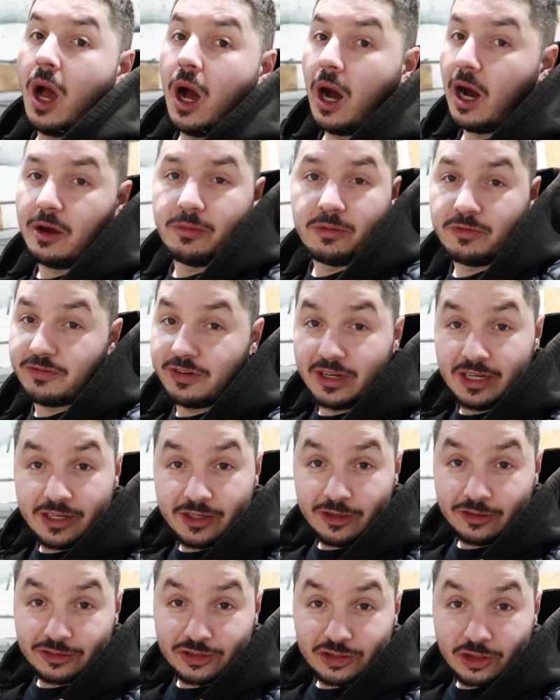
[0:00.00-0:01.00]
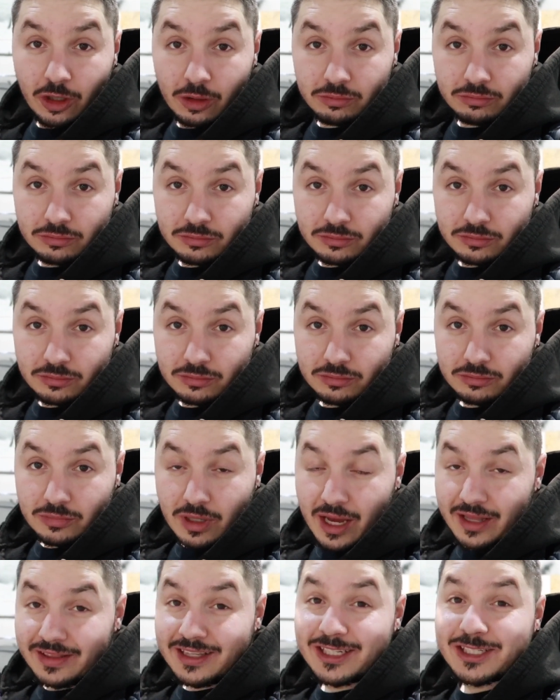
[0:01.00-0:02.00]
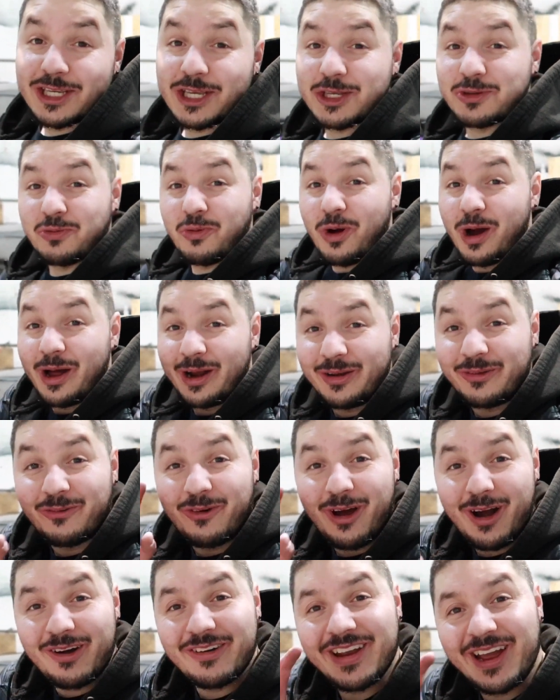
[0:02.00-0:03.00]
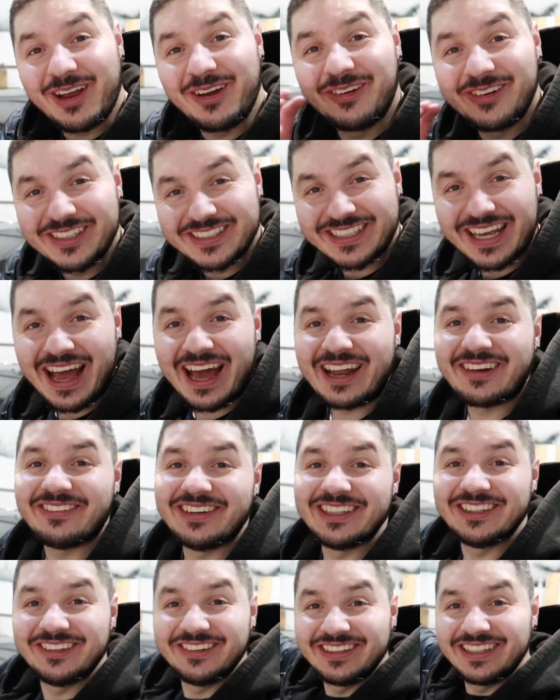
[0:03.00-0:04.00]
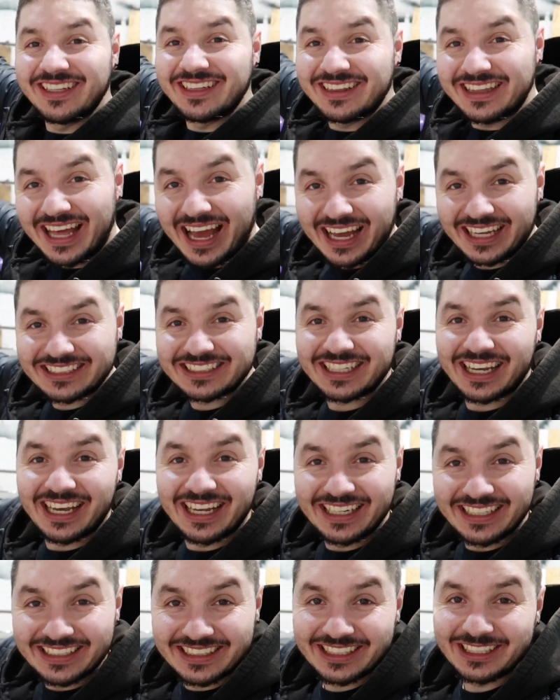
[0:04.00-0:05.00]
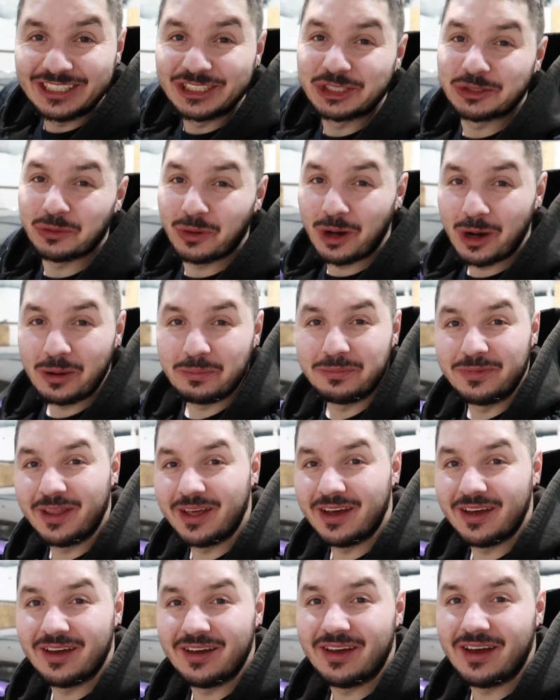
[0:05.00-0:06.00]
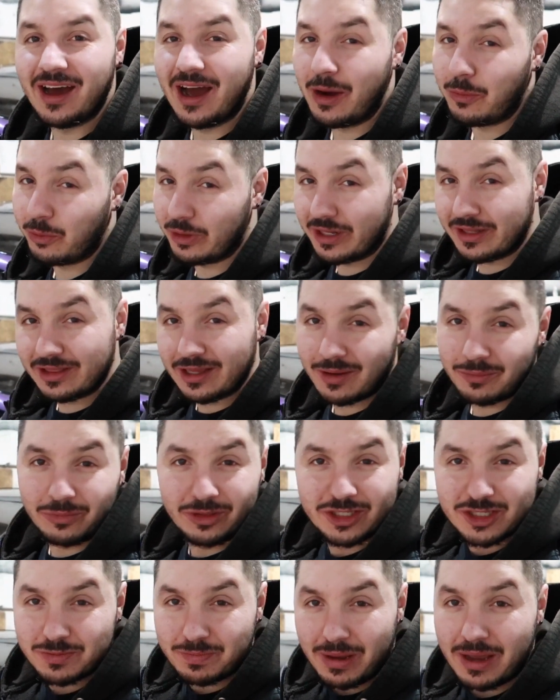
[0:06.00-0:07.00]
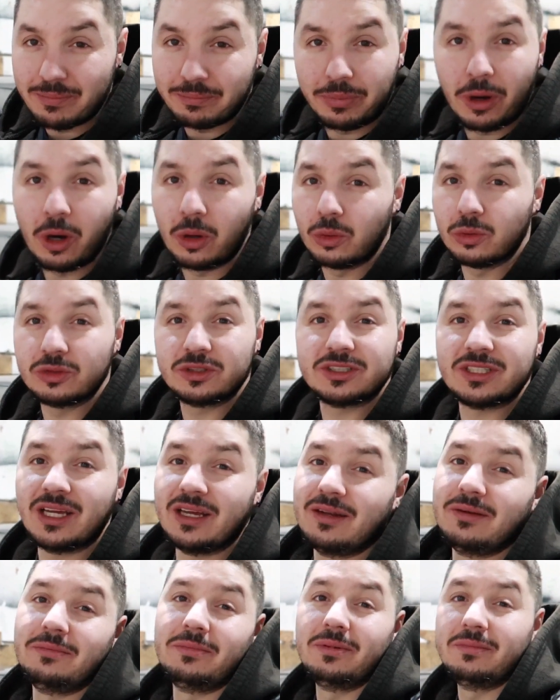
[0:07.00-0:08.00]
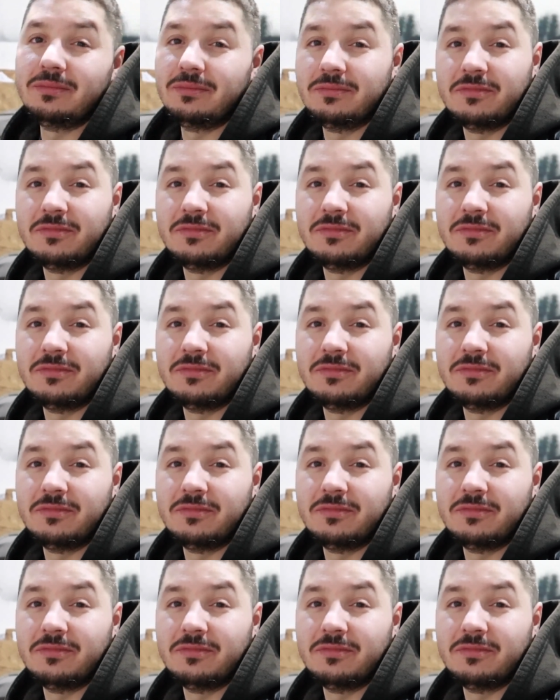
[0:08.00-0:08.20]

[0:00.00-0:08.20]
I've been fiddling non-stop. And this is one worry I always had when doing the dash LED swap, that I would end up with spare bolts and